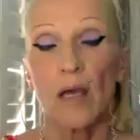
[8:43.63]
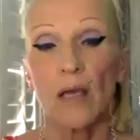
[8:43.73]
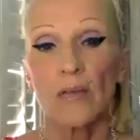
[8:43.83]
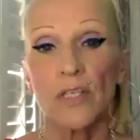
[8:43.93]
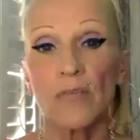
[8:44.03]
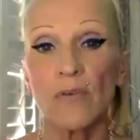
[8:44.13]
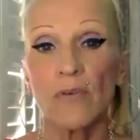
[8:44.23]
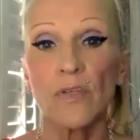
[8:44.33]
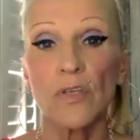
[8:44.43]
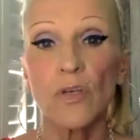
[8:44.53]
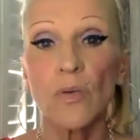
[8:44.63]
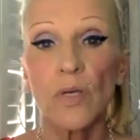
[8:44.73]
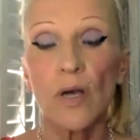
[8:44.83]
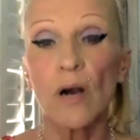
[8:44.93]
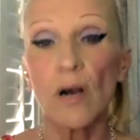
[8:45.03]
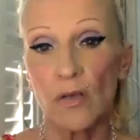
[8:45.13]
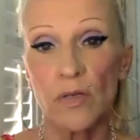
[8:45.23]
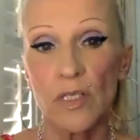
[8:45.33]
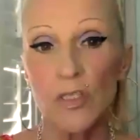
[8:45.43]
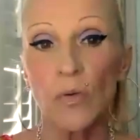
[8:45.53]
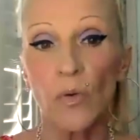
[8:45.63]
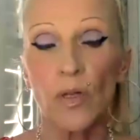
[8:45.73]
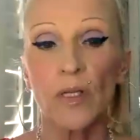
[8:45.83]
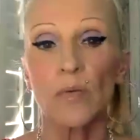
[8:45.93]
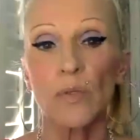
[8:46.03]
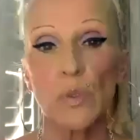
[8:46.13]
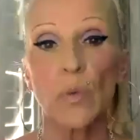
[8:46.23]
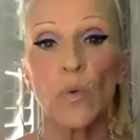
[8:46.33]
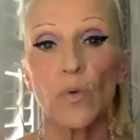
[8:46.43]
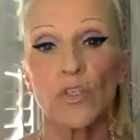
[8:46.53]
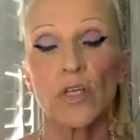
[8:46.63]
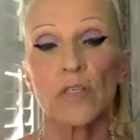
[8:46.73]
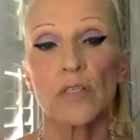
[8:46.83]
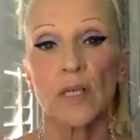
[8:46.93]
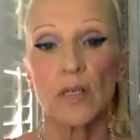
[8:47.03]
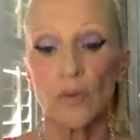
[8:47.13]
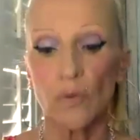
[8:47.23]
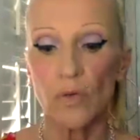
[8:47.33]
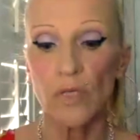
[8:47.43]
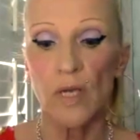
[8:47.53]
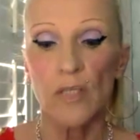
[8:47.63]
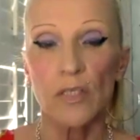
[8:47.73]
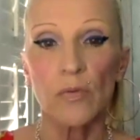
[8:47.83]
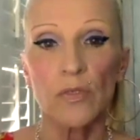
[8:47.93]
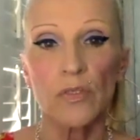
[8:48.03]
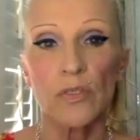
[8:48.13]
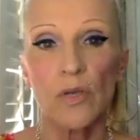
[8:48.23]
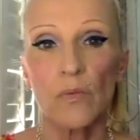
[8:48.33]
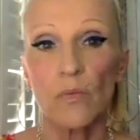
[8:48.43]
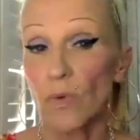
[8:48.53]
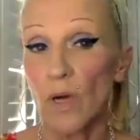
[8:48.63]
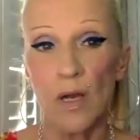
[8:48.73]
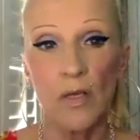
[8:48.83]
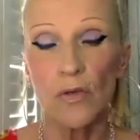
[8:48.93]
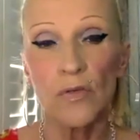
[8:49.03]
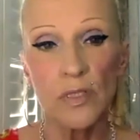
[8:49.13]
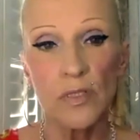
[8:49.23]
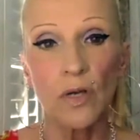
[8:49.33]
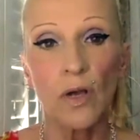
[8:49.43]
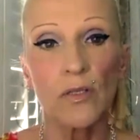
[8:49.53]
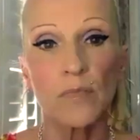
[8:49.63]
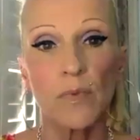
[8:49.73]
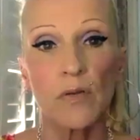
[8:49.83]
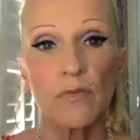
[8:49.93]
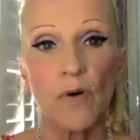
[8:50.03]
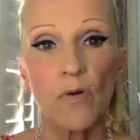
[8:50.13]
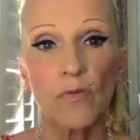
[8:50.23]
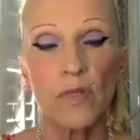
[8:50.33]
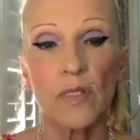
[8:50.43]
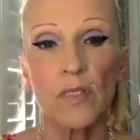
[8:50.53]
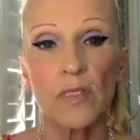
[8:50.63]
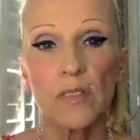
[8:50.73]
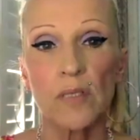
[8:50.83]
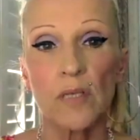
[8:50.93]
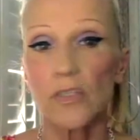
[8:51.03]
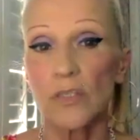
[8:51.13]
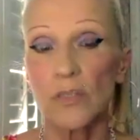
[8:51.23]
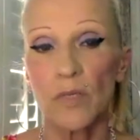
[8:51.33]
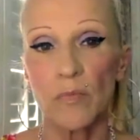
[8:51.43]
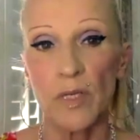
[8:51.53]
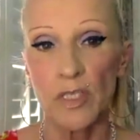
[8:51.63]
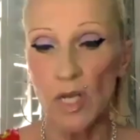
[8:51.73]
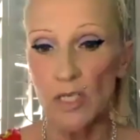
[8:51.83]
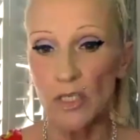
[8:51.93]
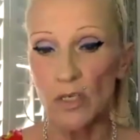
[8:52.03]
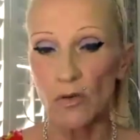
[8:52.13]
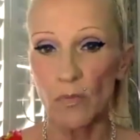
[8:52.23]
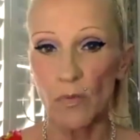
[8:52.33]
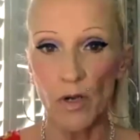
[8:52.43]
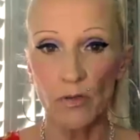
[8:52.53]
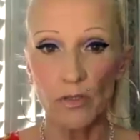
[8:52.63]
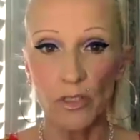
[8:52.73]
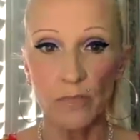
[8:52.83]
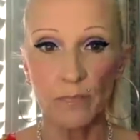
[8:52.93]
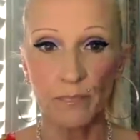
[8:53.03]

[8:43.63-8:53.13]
She feels that you had argued it all and it was all just ignored. She wants to know, are you still going to be involved in these discussions, and will you be changing your approach?